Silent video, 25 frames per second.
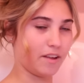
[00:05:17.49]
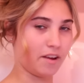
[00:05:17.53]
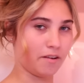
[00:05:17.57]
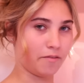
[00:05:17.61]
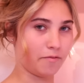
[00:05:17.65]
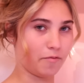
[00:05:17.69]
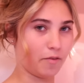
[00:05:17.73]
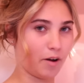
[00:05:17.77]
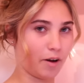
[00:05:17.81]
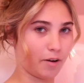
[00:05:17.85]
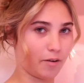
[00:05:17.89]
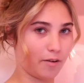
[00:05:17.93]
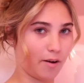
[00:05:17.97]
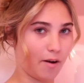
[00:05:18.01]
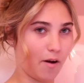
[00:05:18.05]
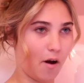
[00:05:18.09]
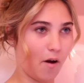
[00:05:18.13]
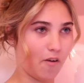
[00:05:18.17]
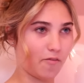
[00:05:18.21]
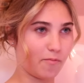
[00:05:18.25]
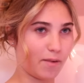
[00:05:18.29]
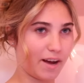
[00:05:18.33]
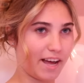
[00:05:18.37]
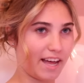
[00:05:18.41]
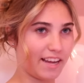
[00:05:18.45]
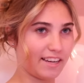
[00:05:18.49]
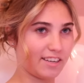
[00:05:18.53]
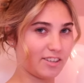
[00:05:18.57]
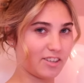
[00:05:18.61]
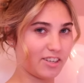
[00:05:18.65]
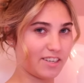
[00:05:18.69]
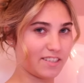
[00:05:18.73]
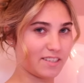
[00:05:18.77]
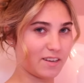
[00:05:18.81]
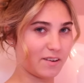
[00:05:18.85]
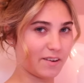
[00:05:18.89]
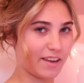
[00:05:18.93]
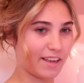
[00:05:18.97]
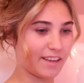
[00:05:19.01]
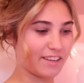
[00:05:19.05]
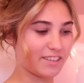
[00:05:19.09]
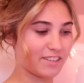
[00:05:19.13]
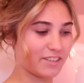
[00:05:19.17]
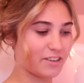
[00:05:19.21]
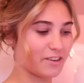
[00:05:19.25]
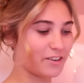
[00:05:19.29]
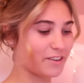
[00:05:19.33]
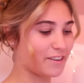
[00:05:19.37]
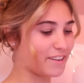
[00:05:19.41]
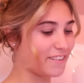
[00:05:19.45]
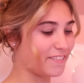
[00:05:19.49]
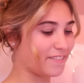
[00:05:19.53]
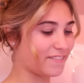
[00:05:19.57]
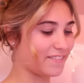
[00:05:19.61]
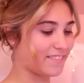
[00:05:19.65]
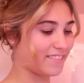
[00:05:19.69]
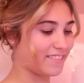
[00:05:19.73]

If I grow out of my allergies, I'll get a dog.